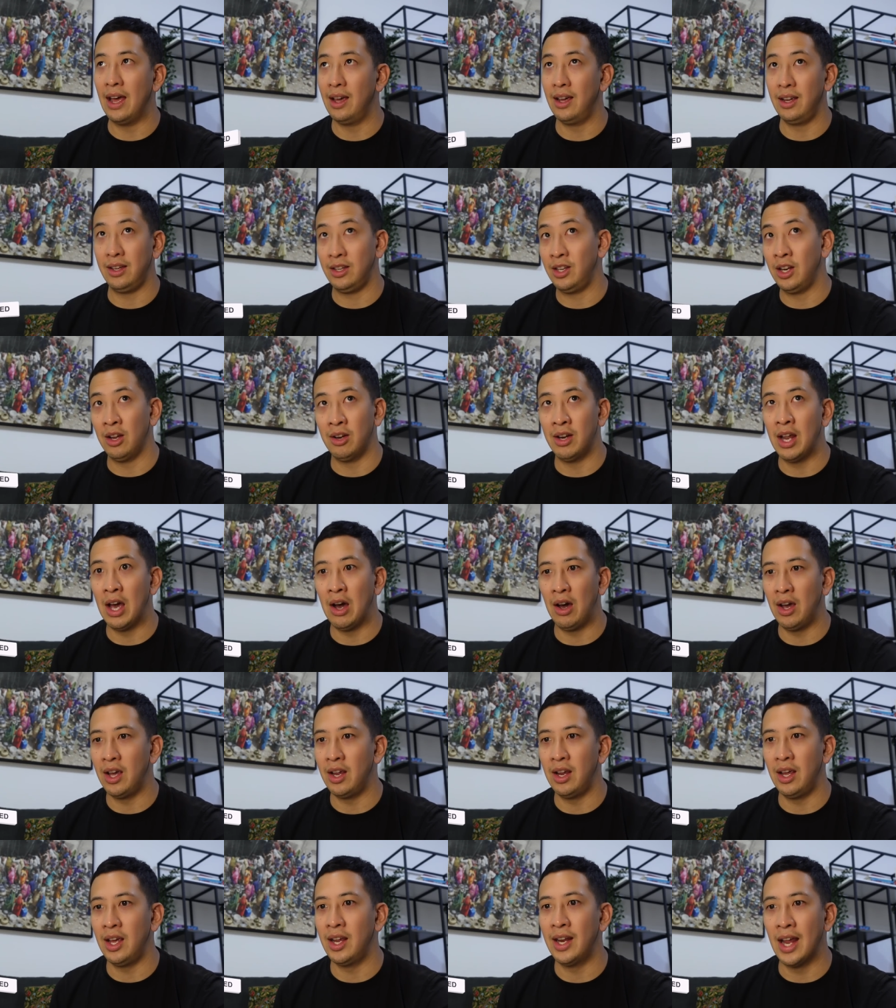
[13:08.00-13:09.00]
you know, now
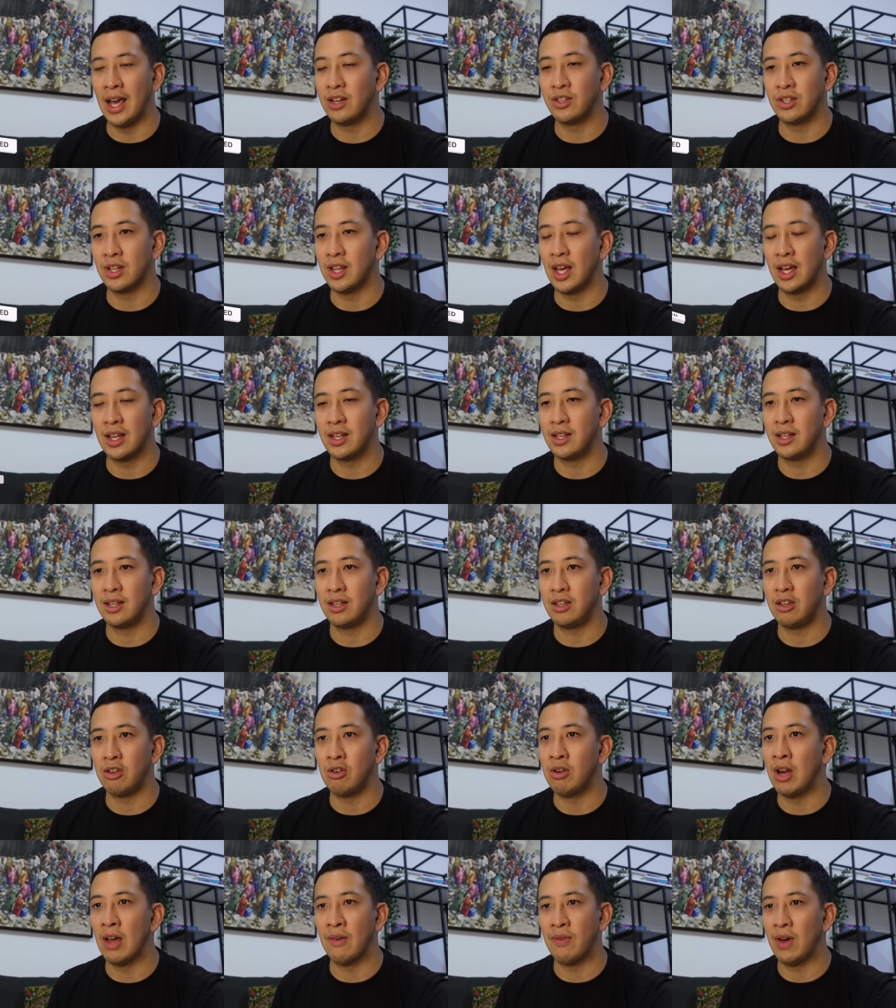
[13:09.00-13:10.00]
in Asia, that
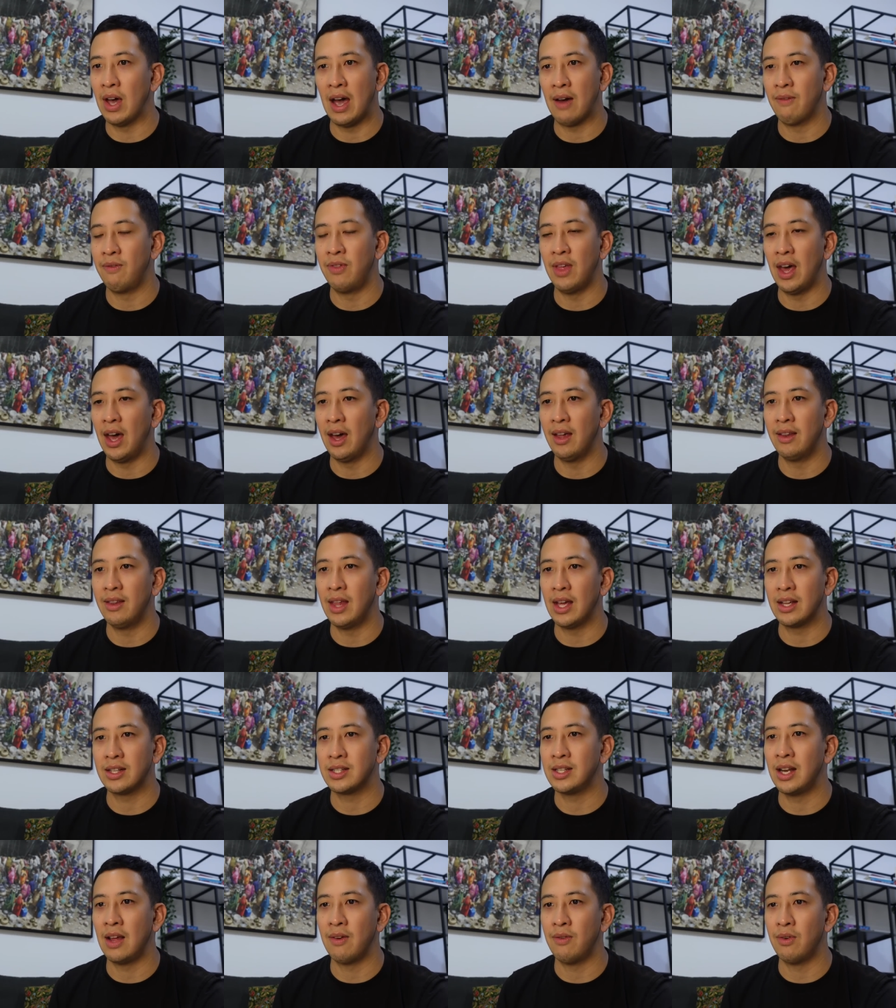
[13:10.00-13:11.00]
you never have that.
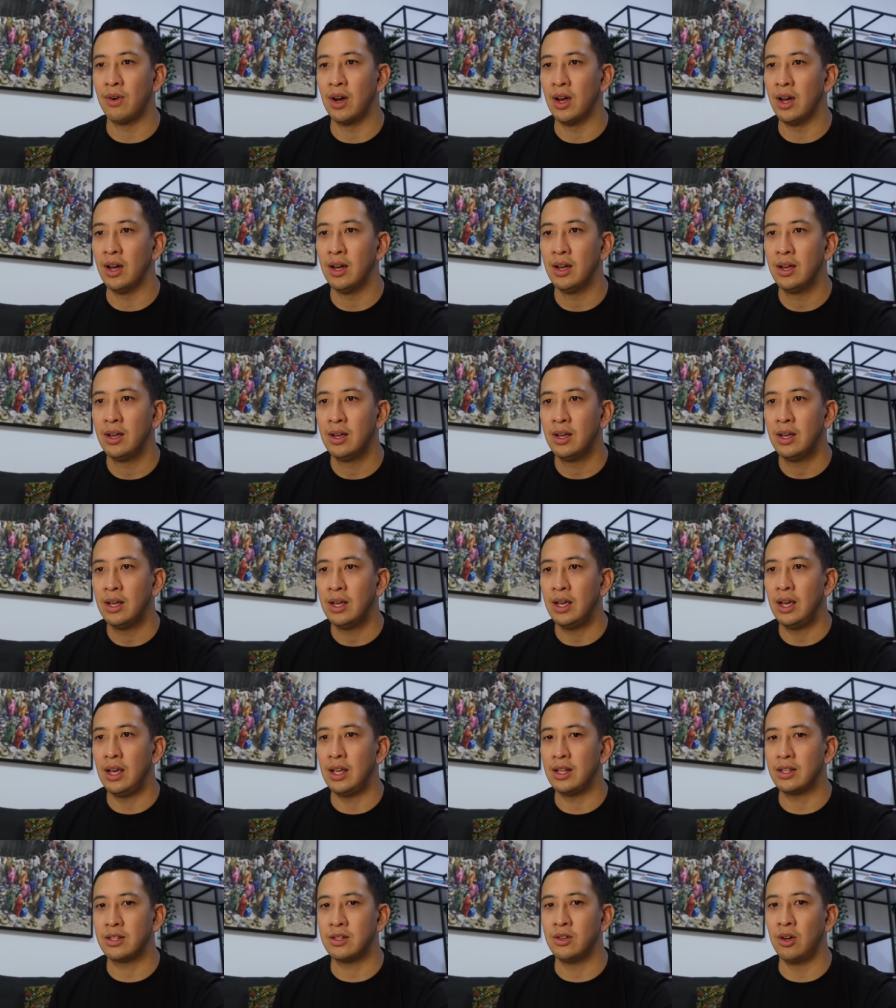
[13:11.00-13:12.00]
That's never a.
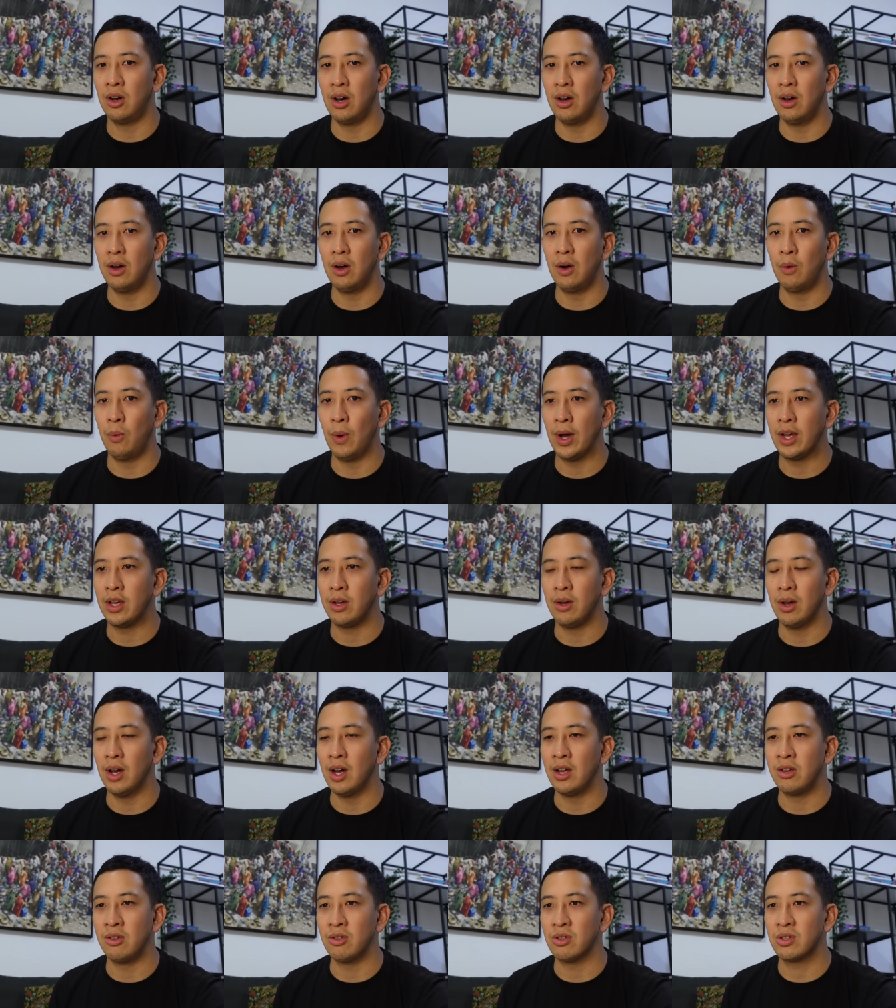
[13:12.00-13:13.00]
It's not a way you
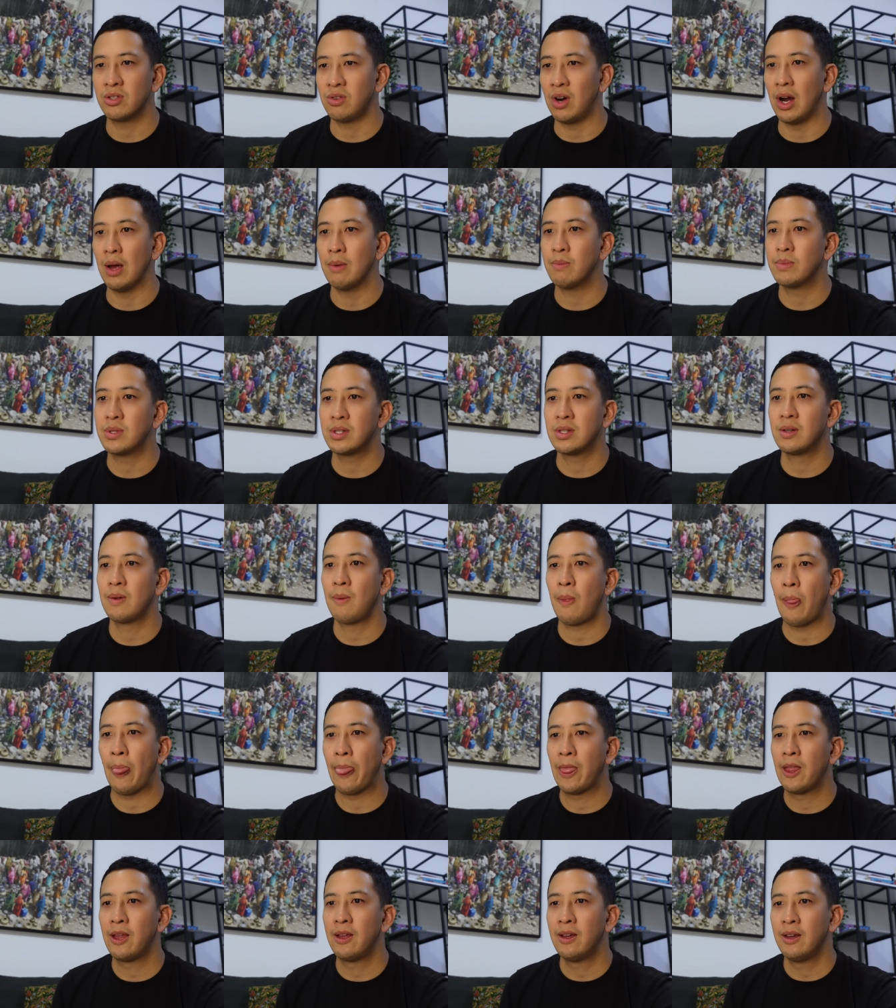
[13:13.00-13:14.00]
earn your stripes.
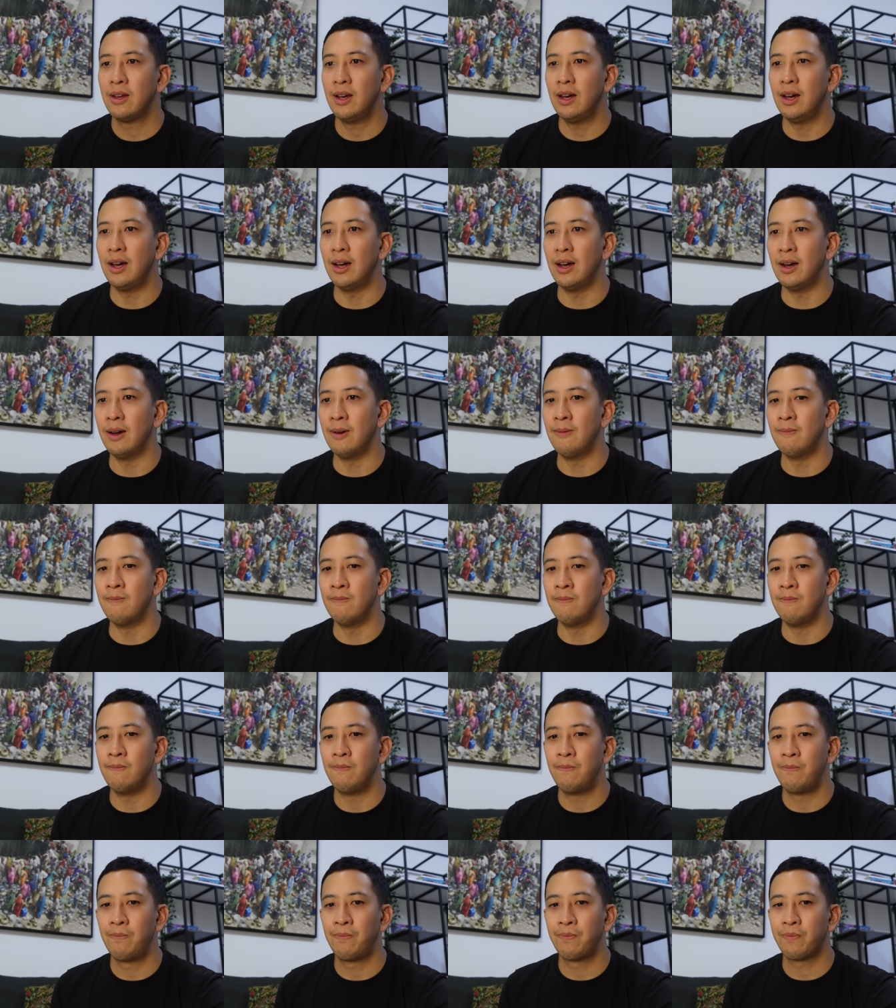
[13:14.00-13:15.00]
Um,
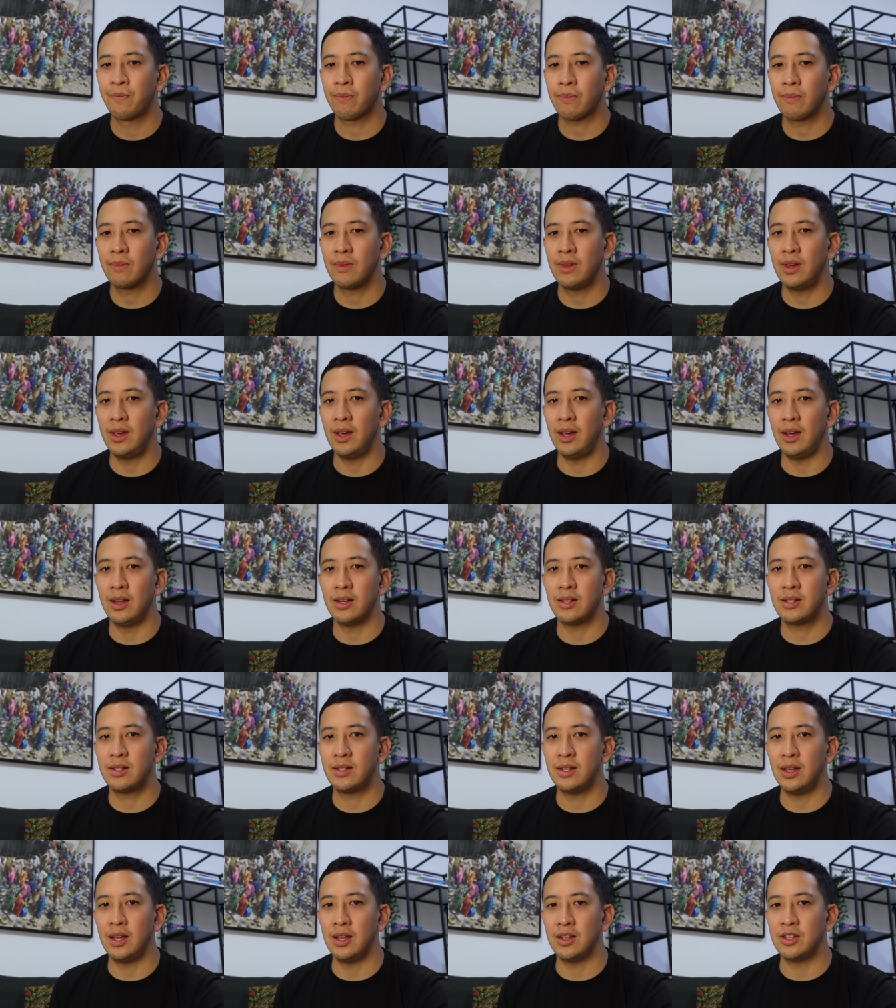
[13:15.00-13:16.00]

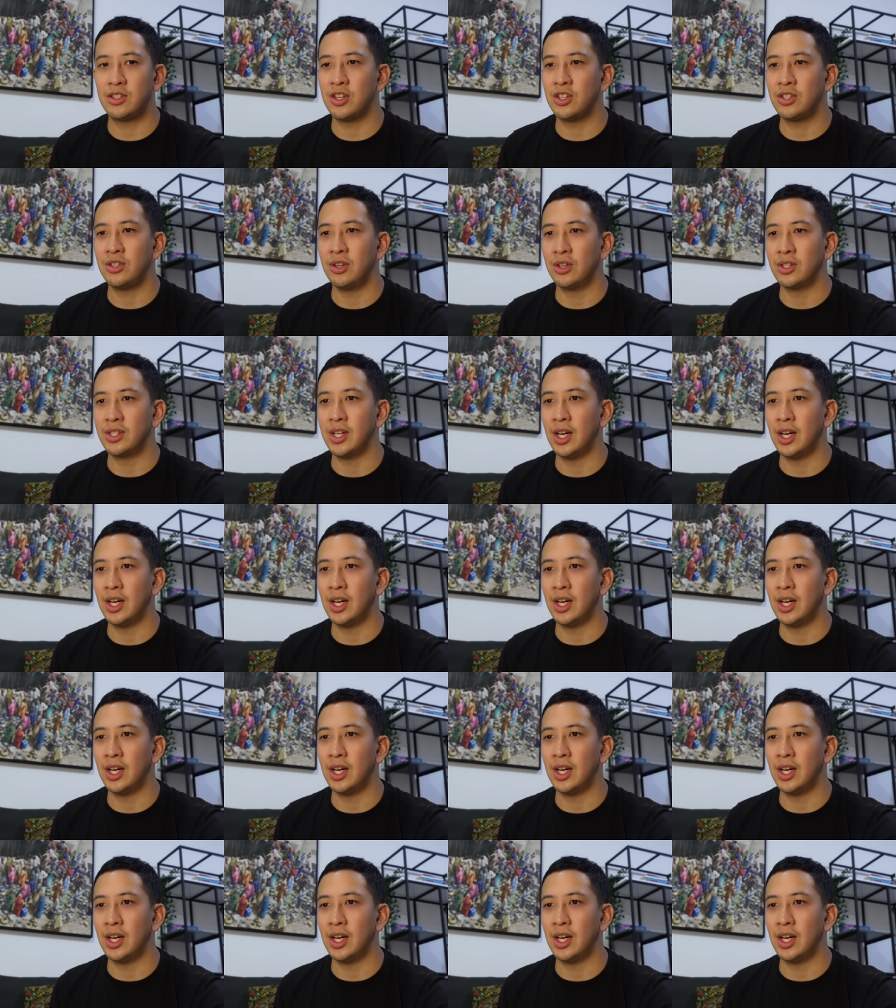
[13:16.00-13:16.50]
it's it's just not